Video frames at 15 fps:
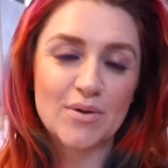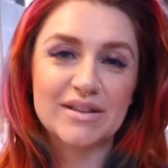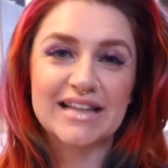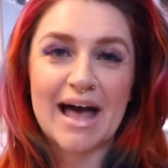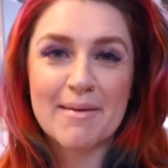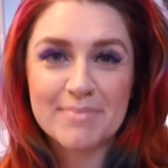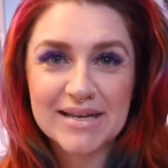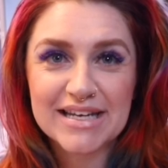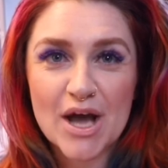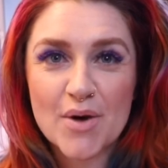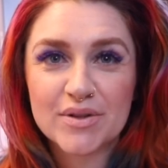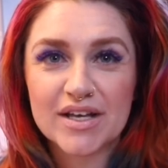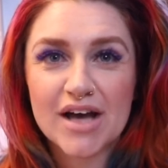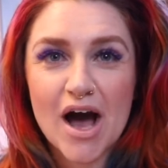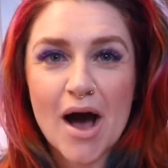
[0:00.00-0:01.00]
Well, let me know
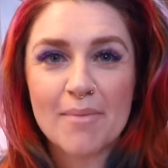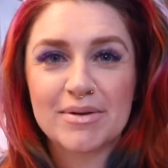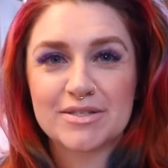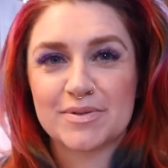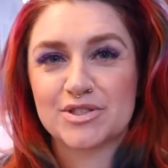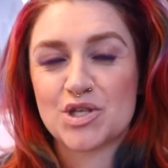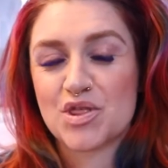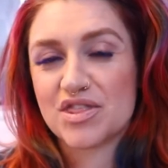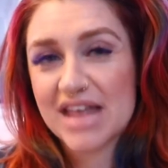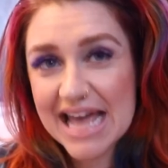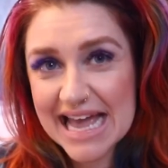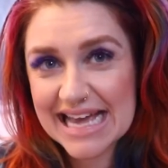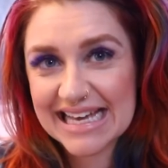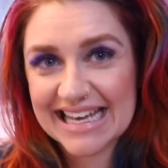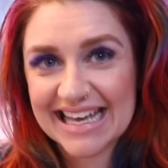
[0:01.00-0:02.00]
in the comments what you
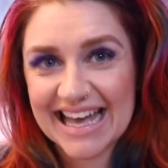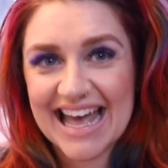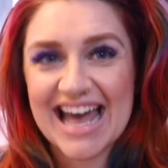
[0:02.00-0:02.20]
think,